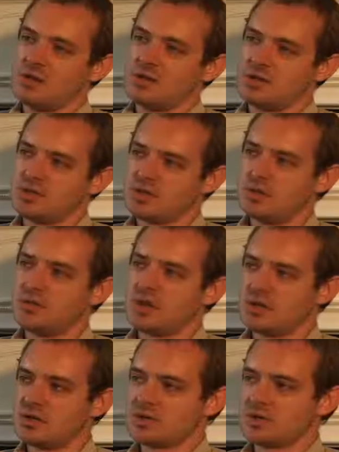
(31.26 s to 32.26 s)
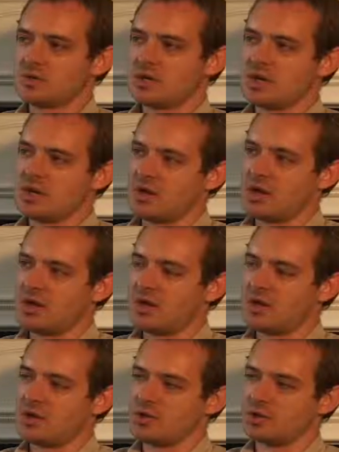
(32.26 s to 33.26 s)
the shipping industry
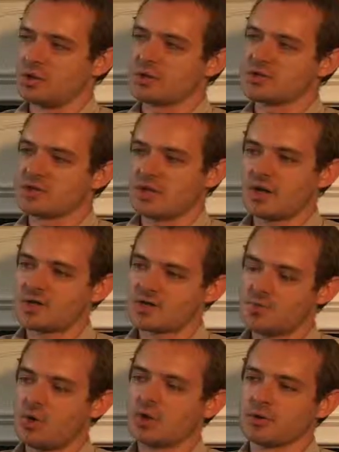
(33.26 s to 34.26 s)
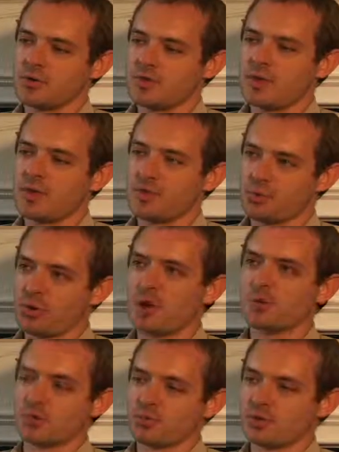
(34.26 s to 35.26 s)
looks a lot smaller than the
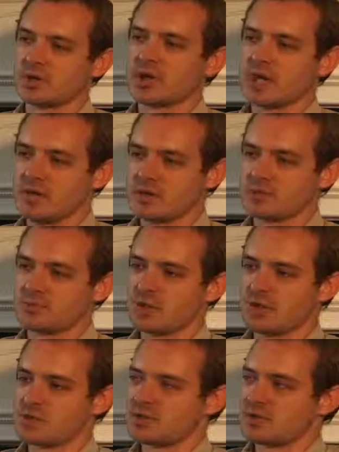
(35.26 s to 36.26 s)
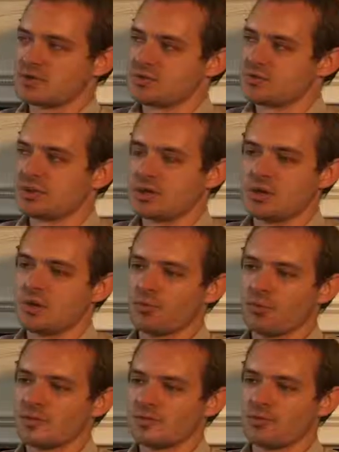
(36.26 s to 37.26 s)
problem really is because there's really no
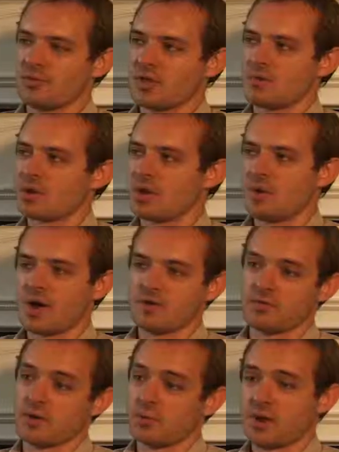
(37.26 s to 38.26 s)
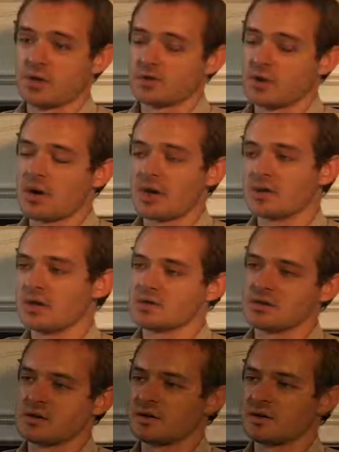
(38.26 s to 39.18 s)
reason for them to go out of their way to draw any attention to